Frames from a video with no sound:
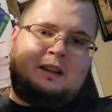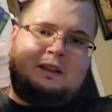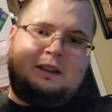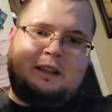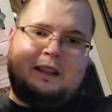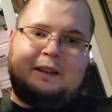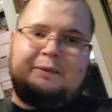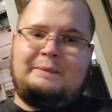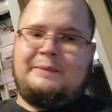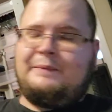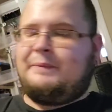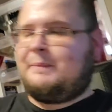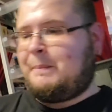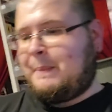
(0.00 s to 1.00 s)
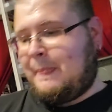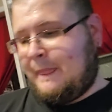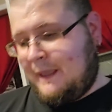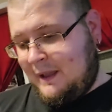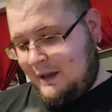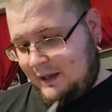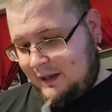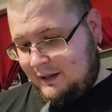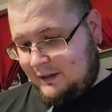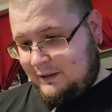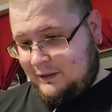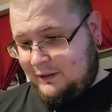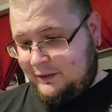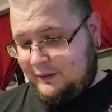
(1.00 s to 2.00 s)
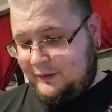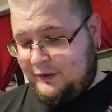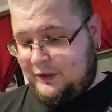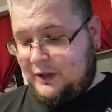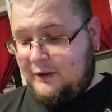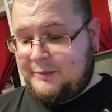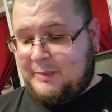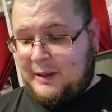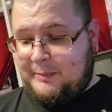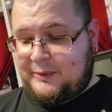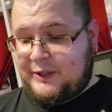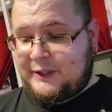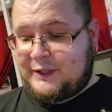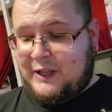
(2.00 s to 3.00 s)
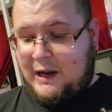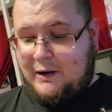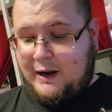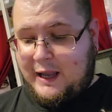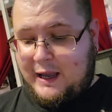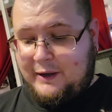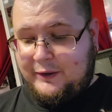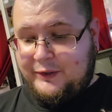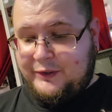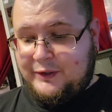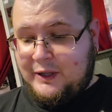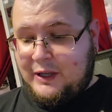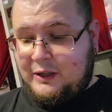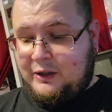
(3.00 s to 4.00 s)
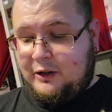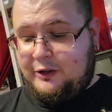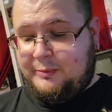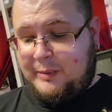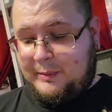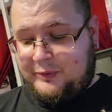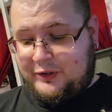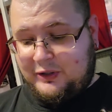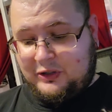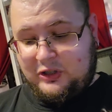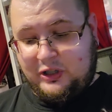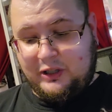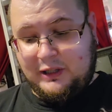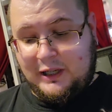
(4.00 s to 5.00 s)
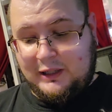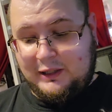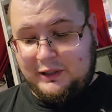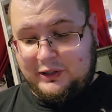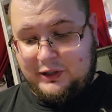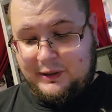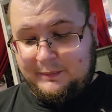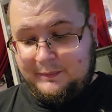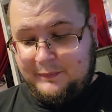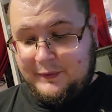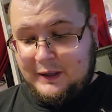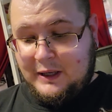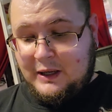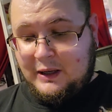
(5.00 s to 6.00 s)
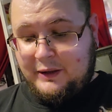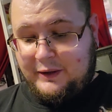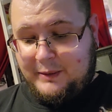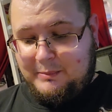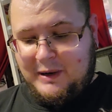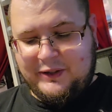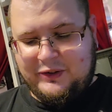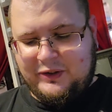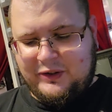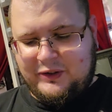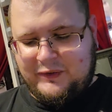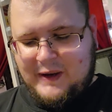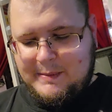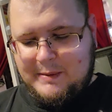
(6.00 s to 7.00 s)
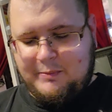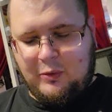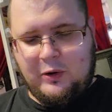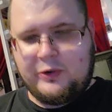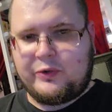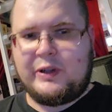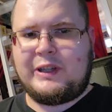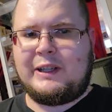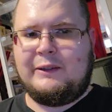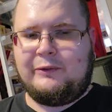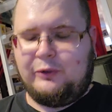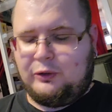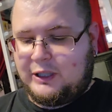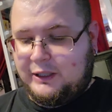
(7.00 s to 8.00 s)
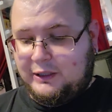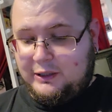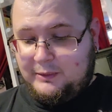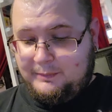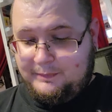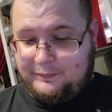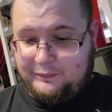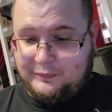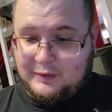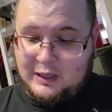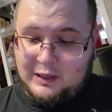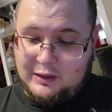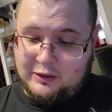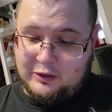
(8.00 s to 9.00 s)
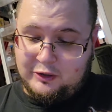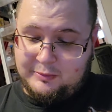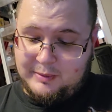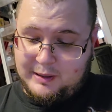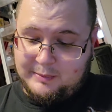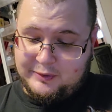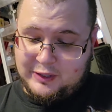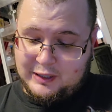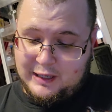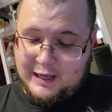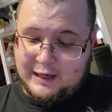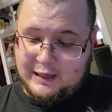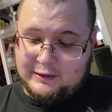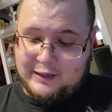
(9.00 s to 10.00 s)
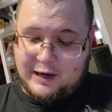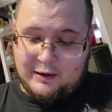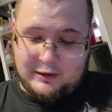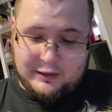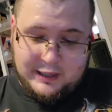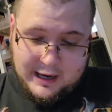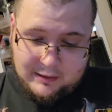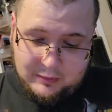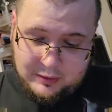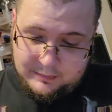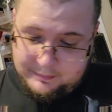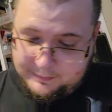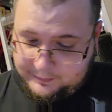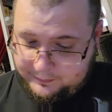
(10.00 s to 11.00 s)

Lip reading: Look at that. It includes Goosebumps Scary House, Goosebumps Chillology, The Munsters Family Portrait in full color, Goosebumps A Night in Terror Tower.